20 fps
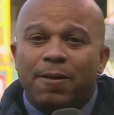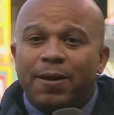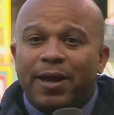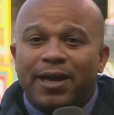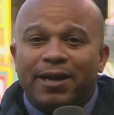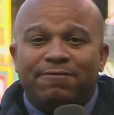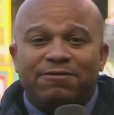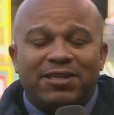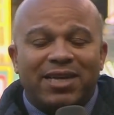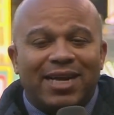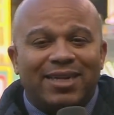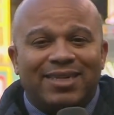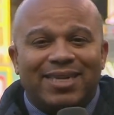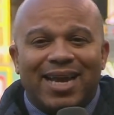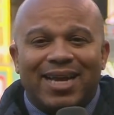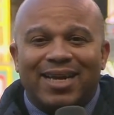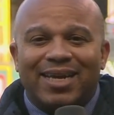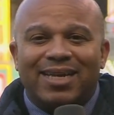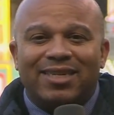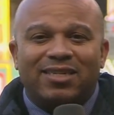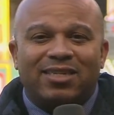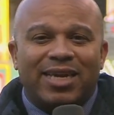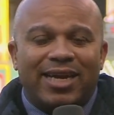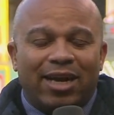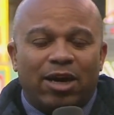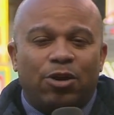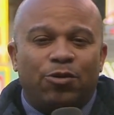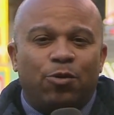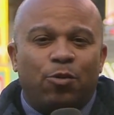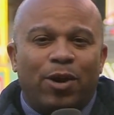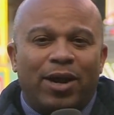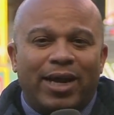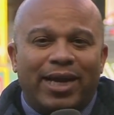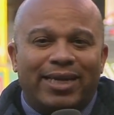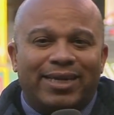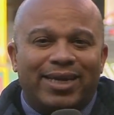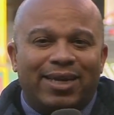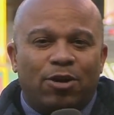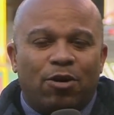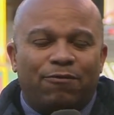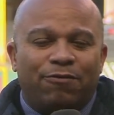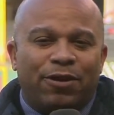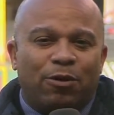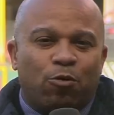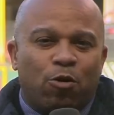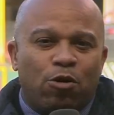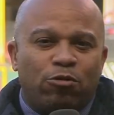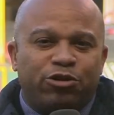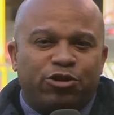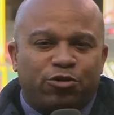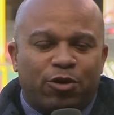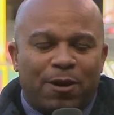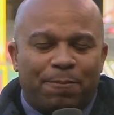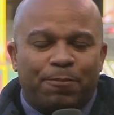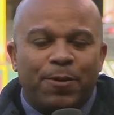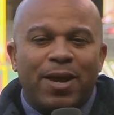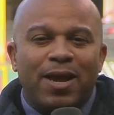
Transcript: And if Santana hits here the way he did over the road trip